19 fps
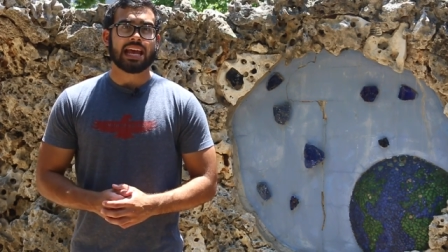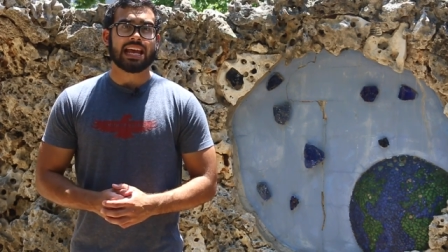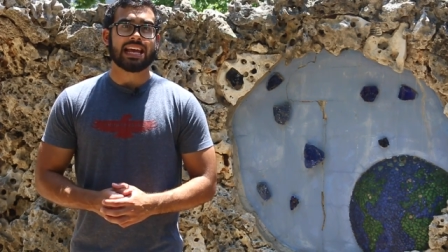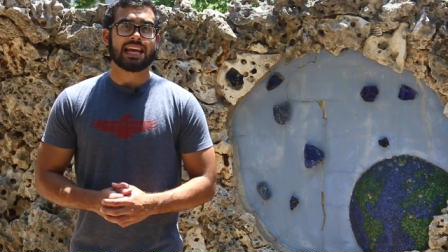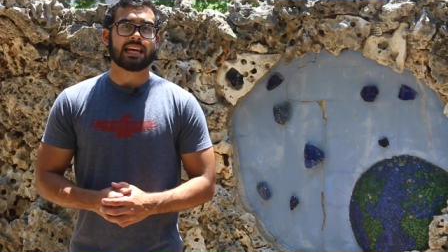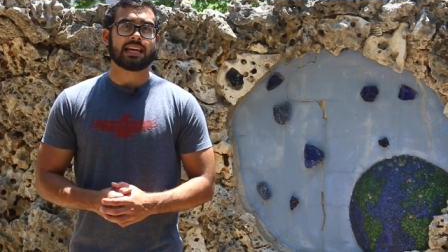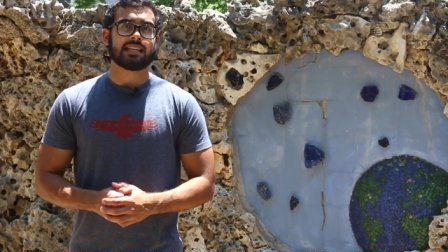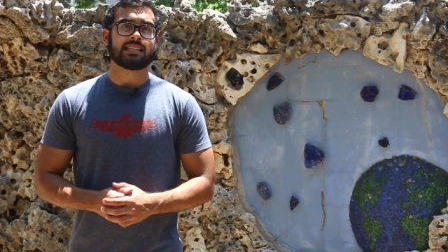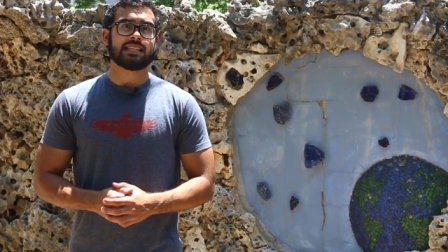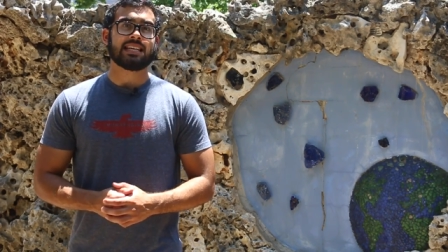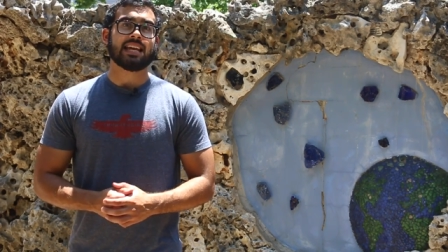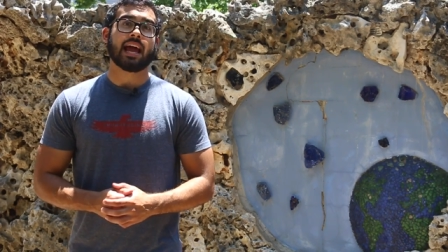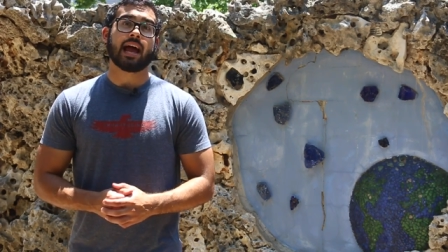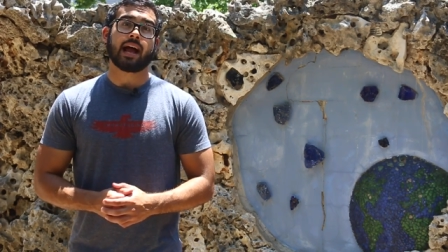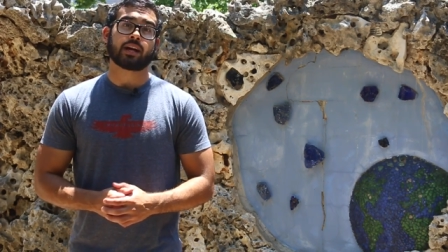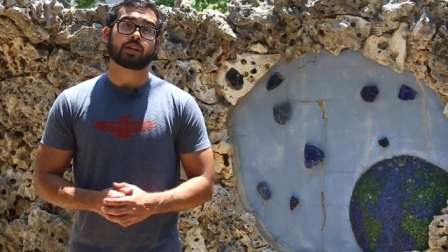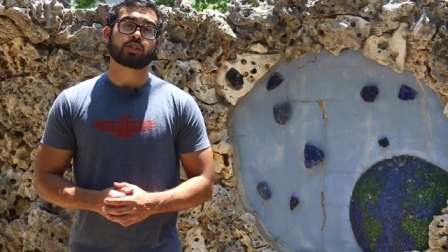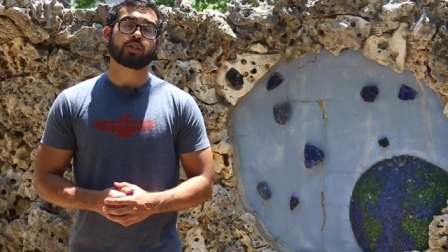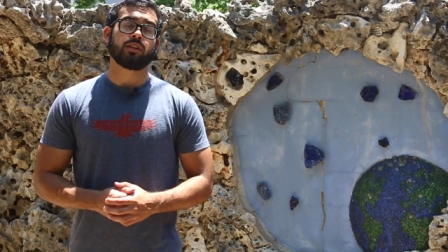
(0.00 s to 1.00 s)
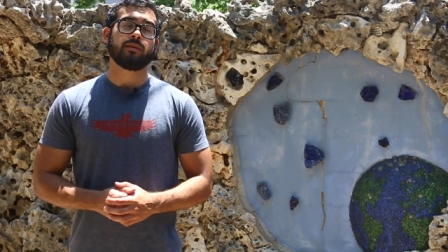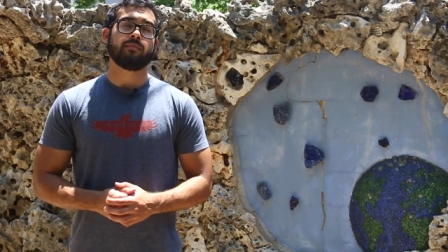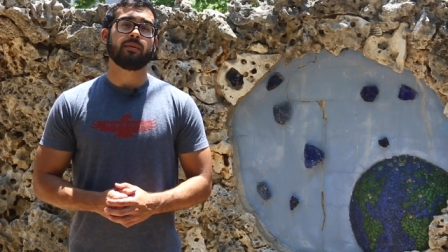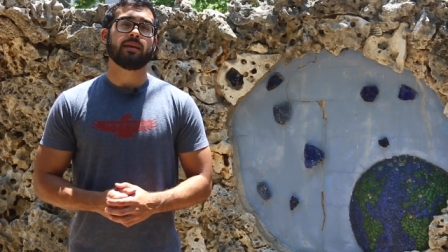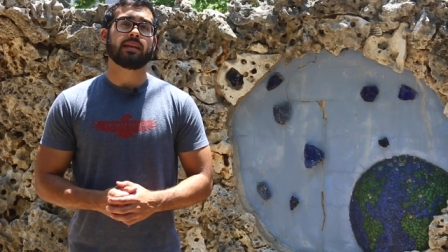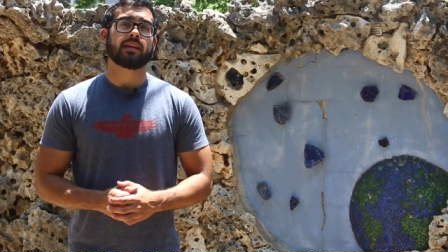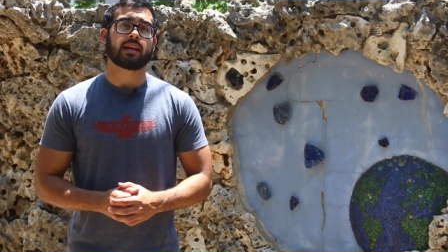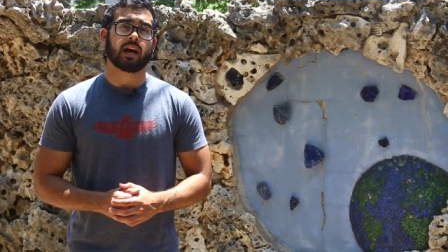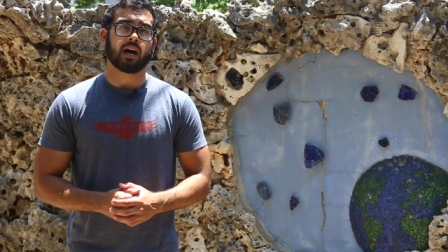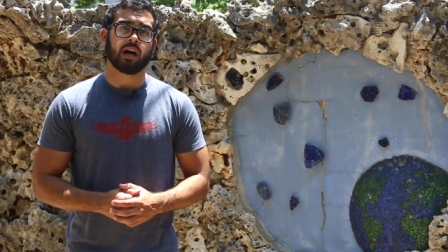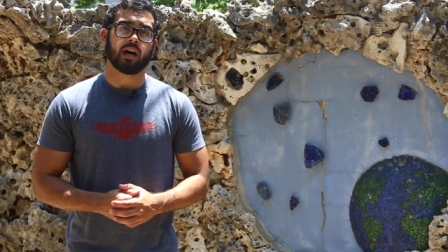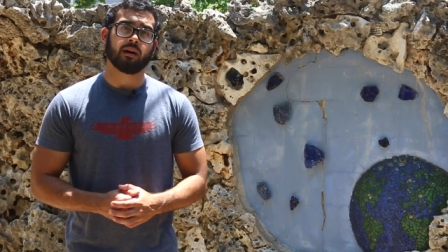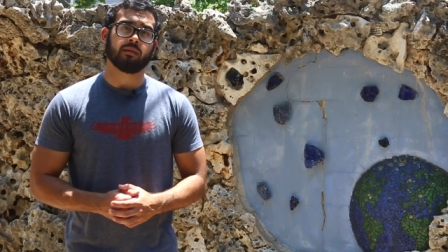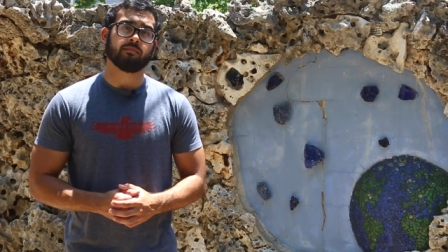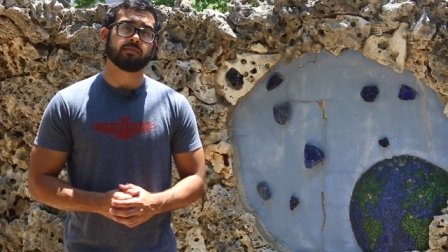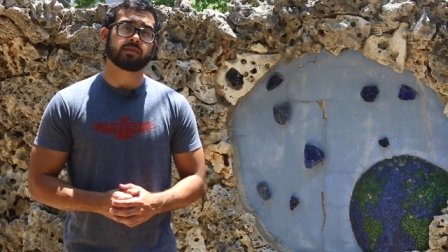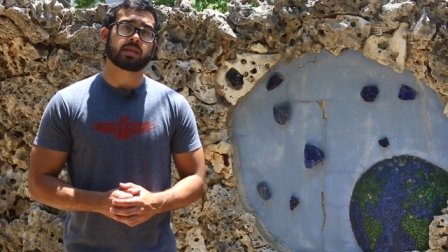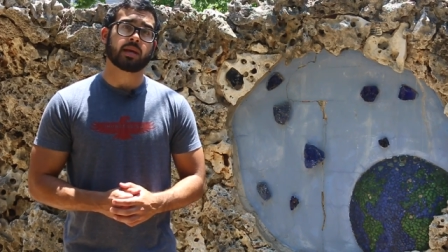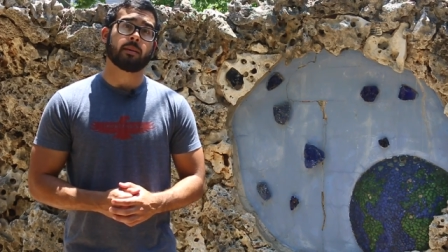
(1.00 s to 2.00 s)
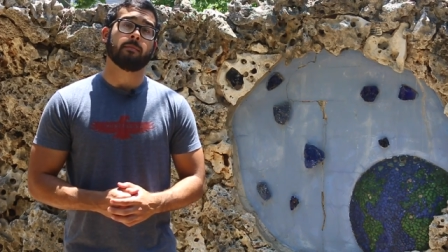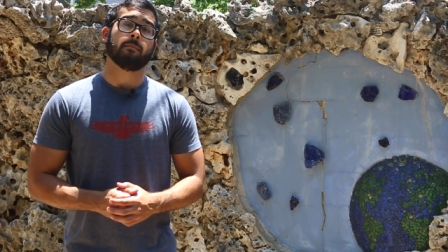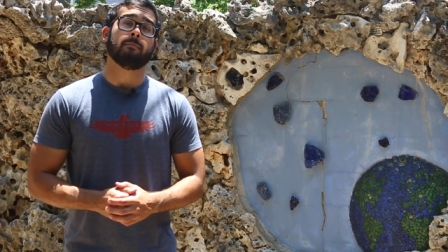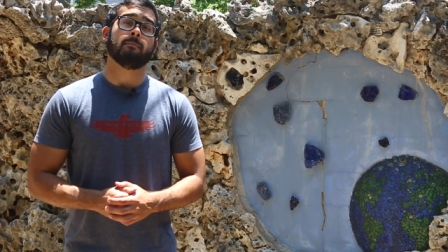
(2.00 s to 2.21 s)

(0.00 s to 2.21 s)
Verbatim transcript: and he actually becomes